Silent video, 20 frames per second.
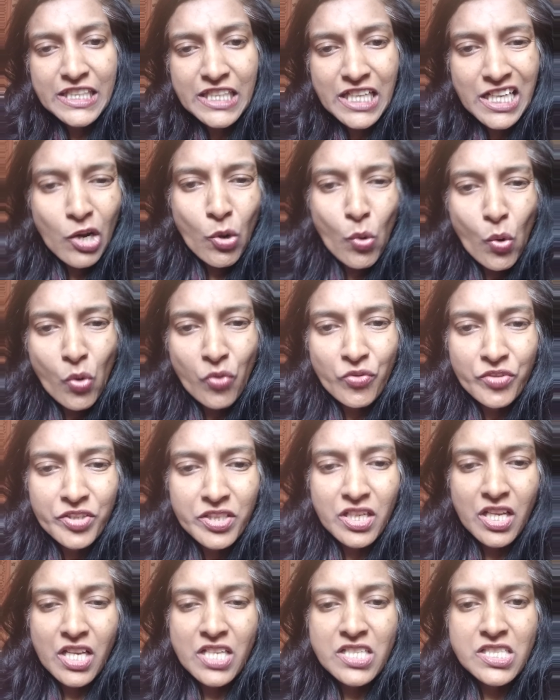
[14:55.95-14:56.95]
they are
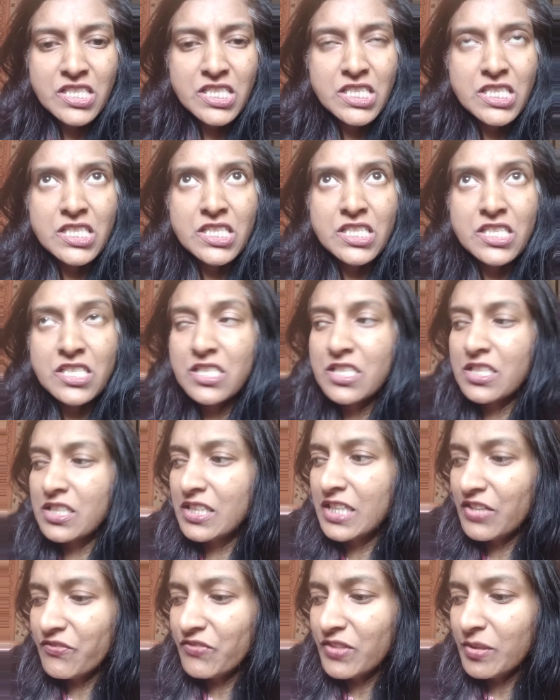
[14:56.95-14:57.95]
covert narcissists.
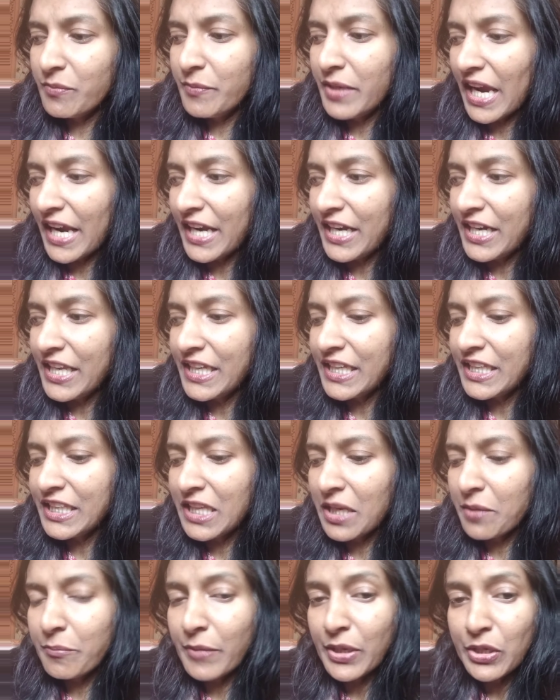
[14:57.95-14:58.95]
They will be hiding in
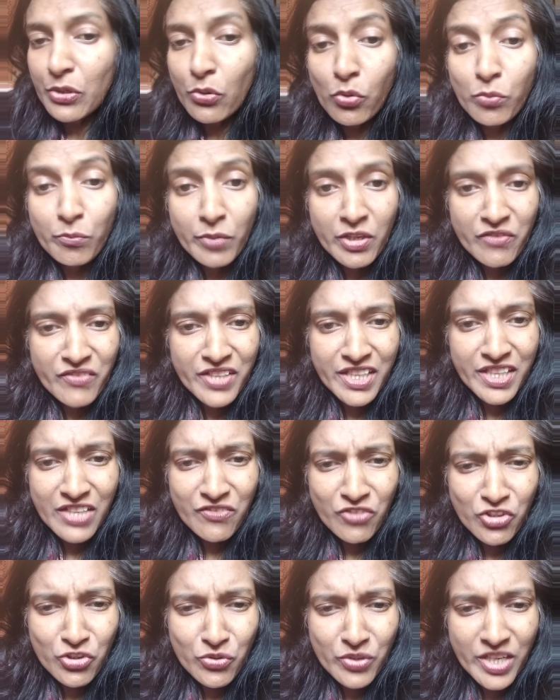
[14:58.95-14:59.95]
their bedroom, but when they
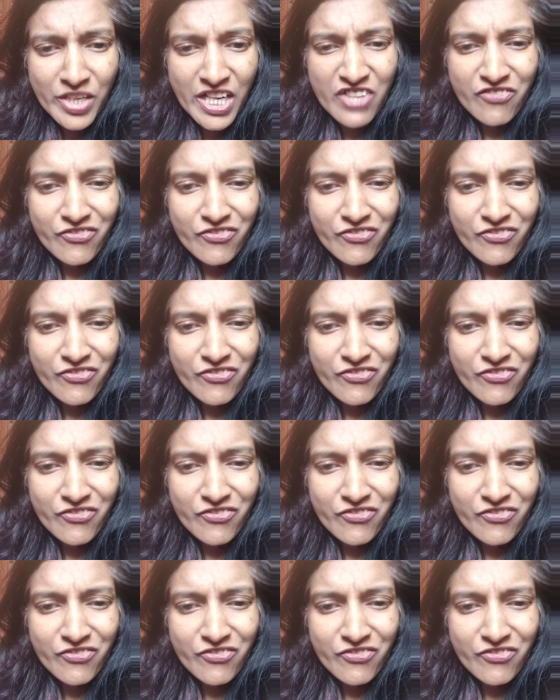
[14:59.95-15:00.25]
want to get